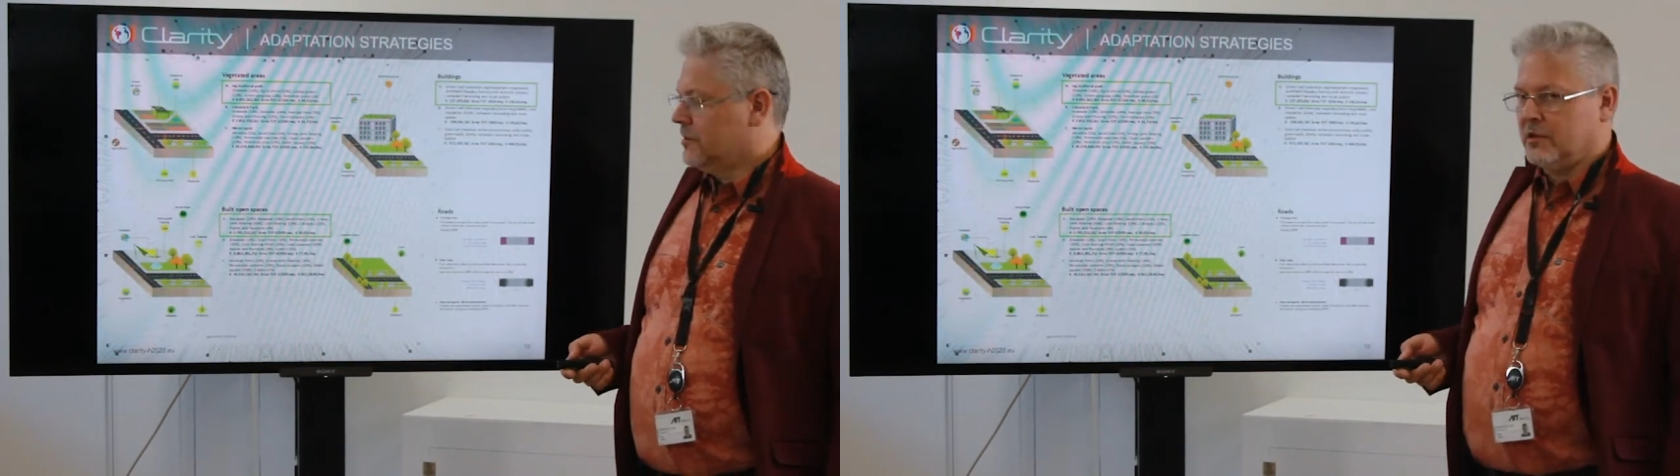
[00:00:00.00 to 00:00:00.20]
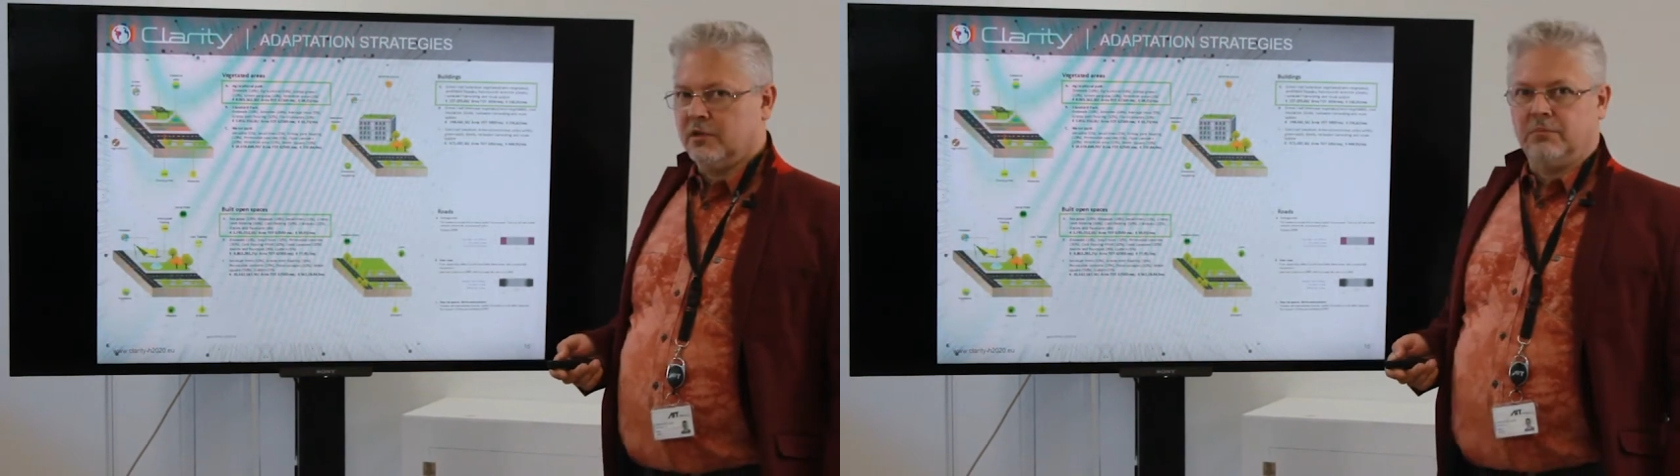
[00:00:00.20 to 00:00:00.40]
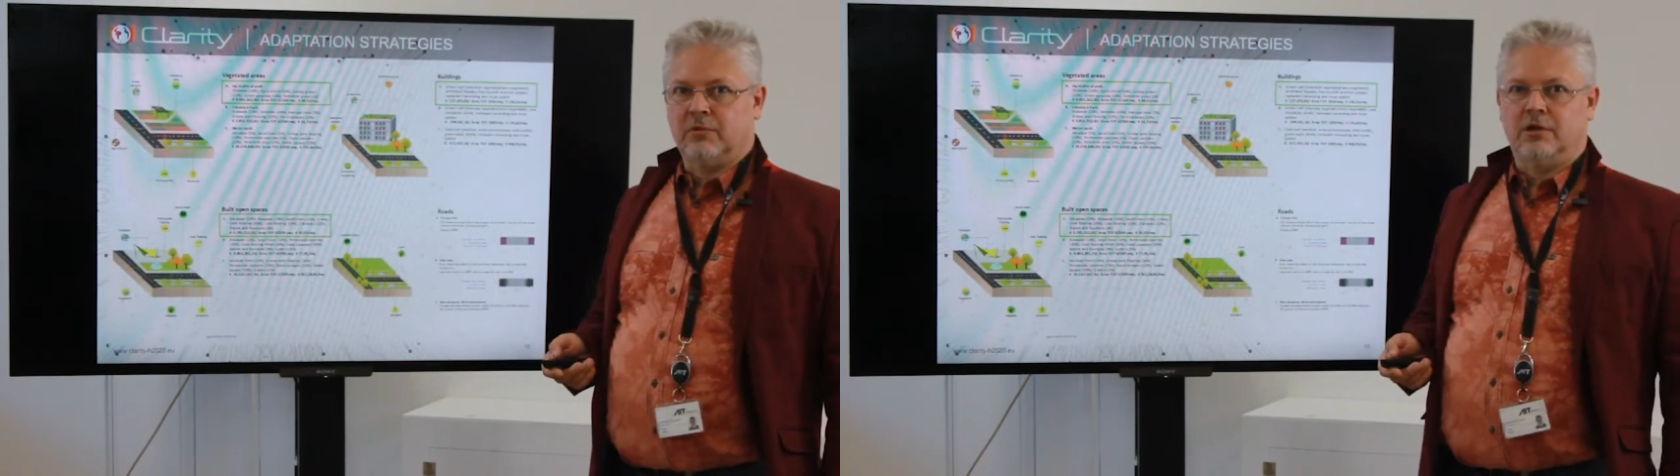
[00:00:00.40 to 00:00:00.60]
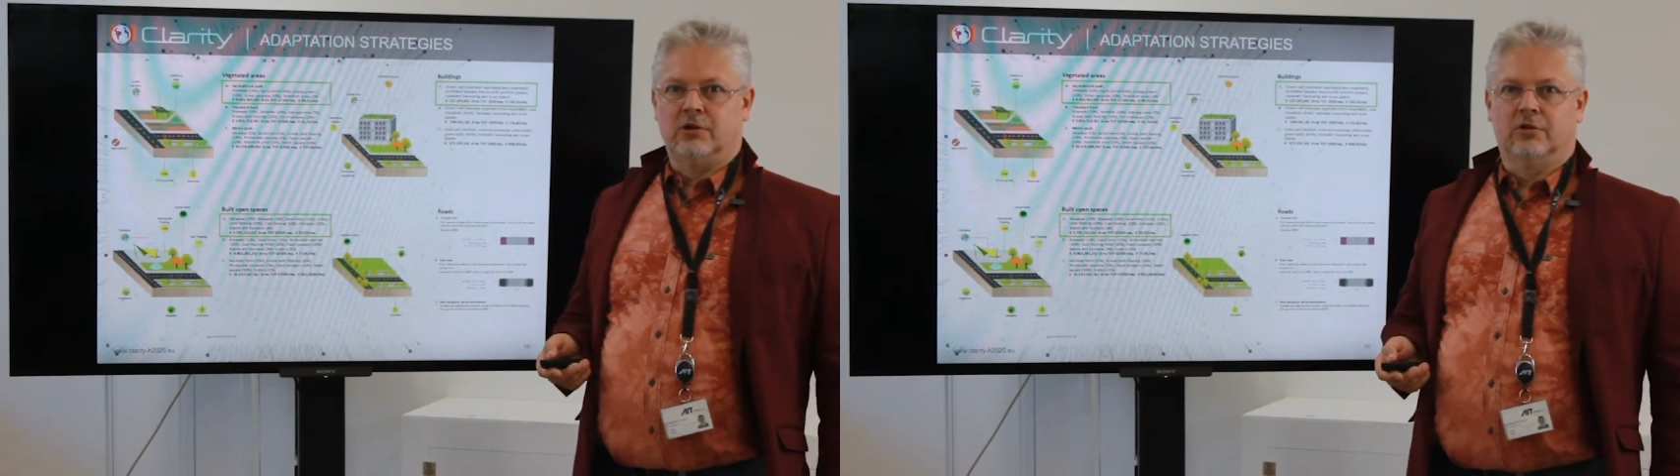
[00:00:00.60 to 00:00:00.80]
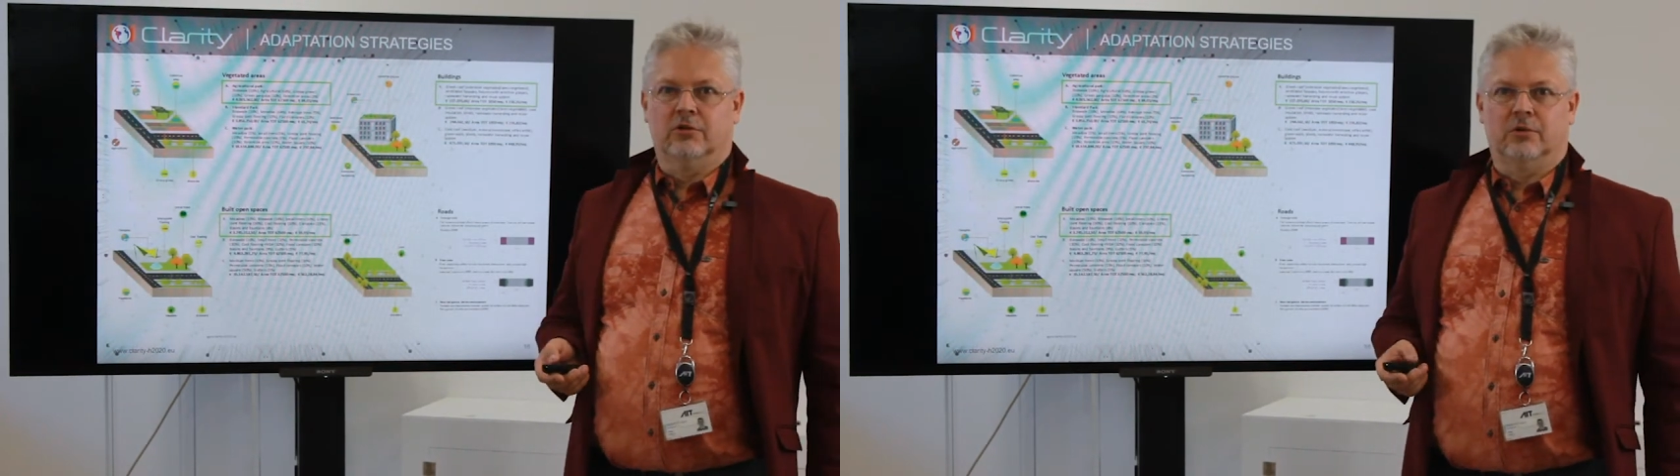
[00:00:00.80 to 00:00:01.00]
these
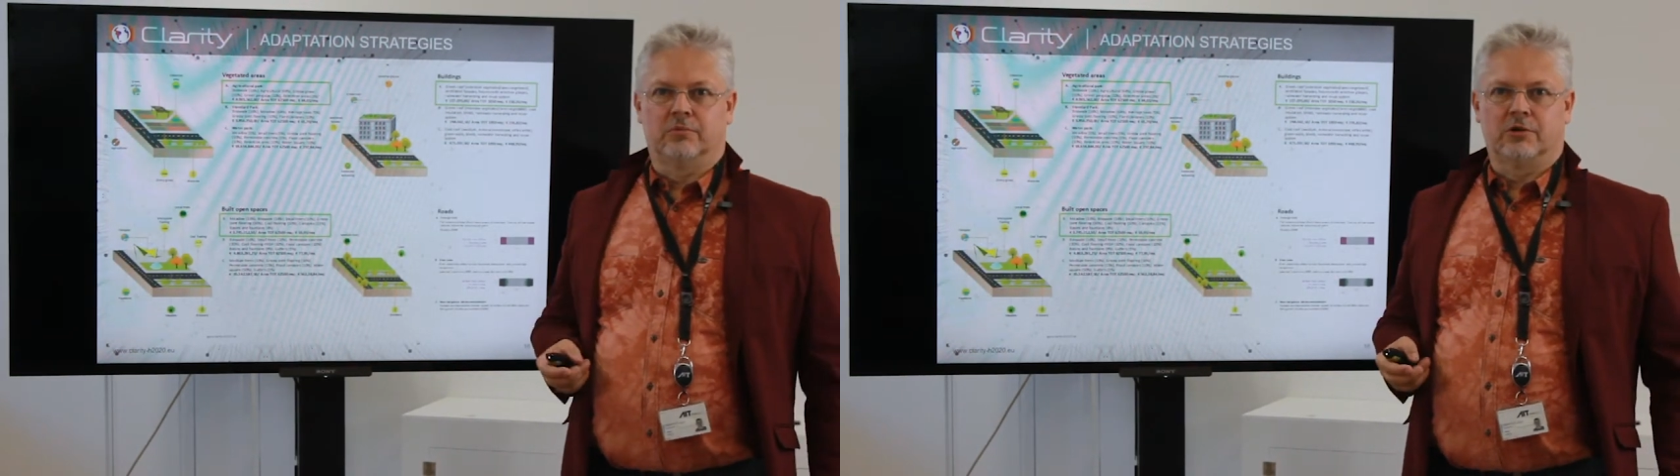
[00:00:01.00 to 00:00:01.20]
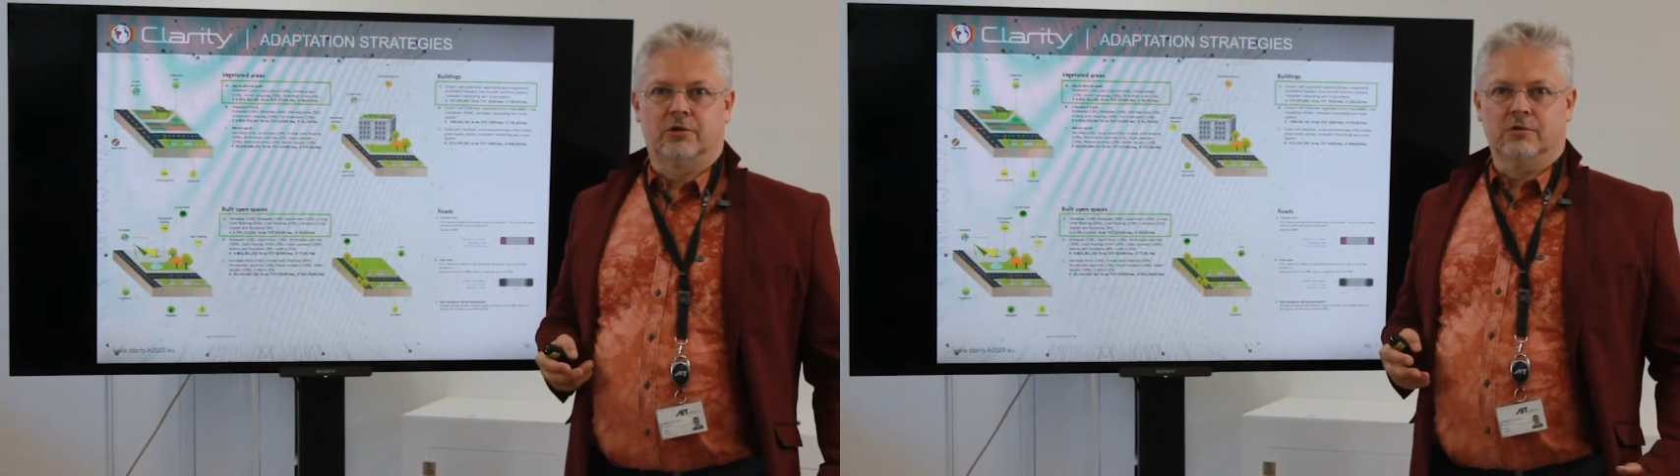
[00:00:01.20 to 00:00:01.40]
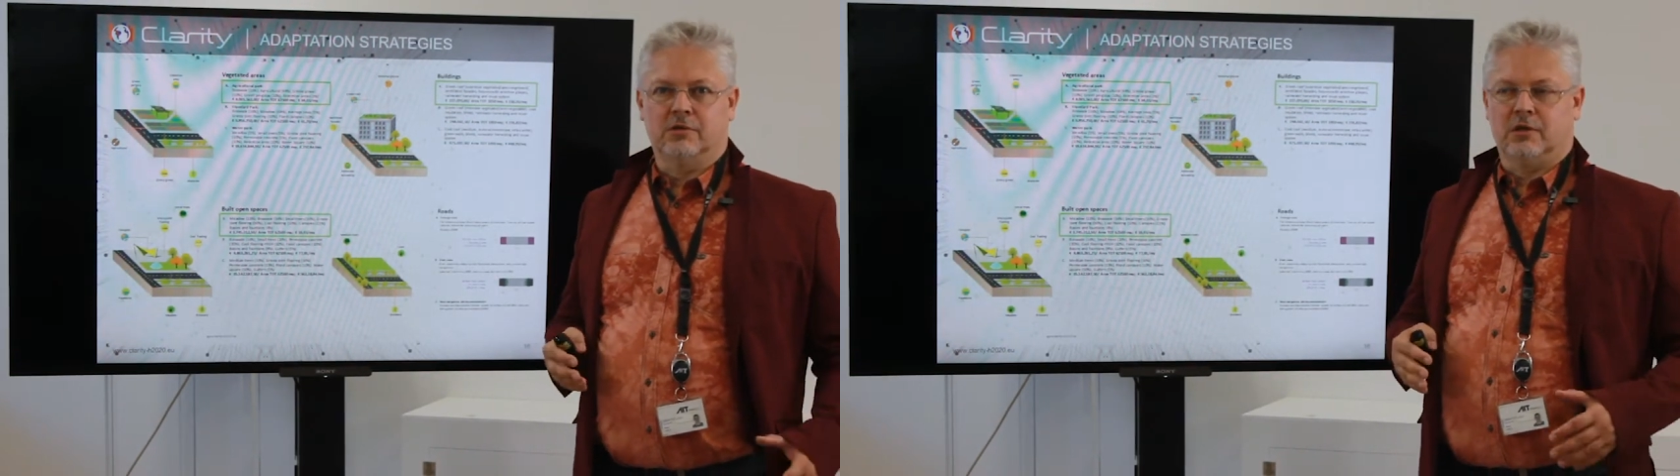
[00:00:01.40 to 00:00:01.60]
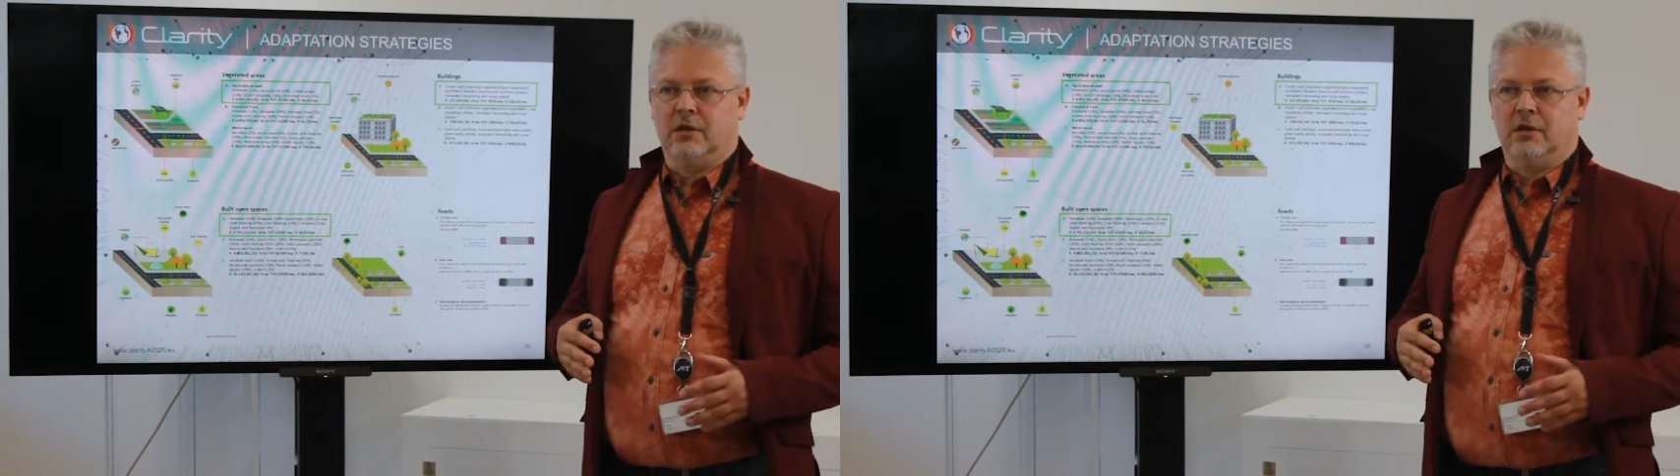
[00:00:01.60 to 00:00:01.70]
adaptation options